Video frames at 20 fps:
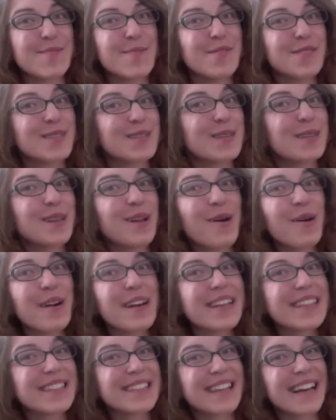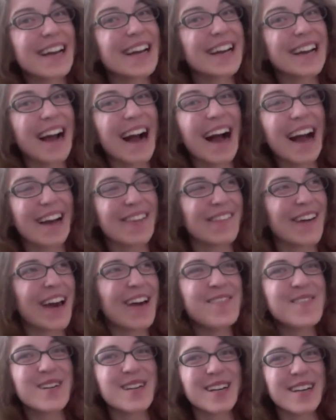most glorious thing I have
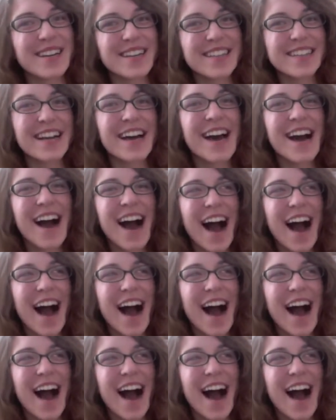ever heard.